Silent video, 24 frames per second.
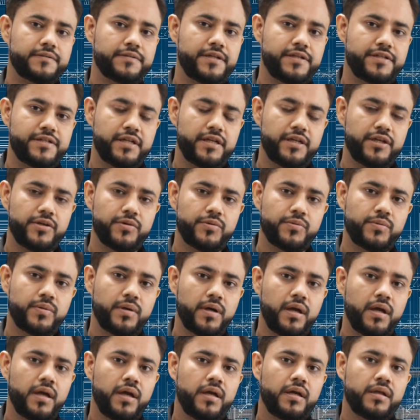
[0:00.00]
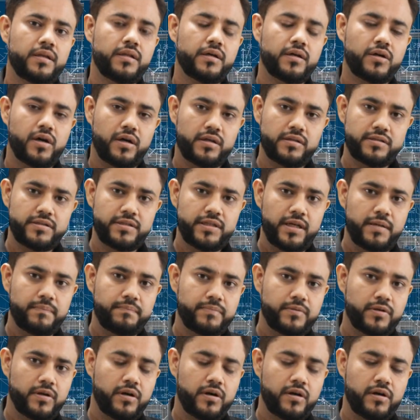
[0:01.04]
teaching you the
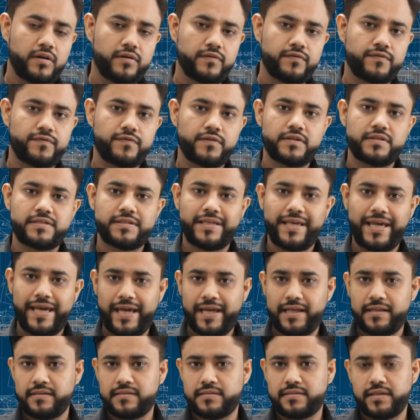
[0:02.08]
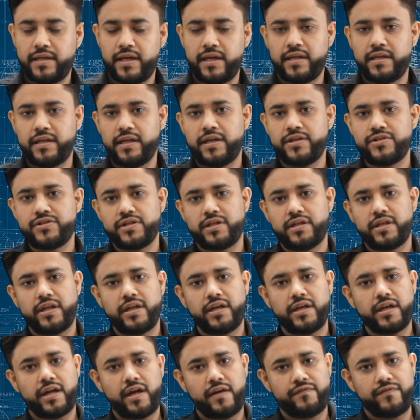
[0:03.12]
concept of scales in
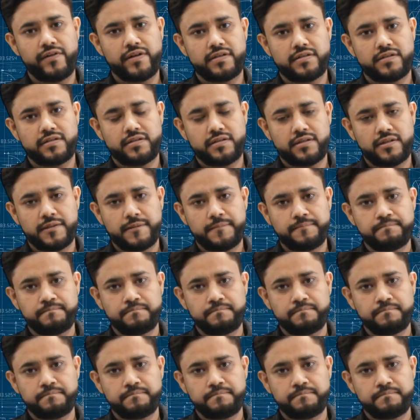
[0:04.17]
engineering graphics.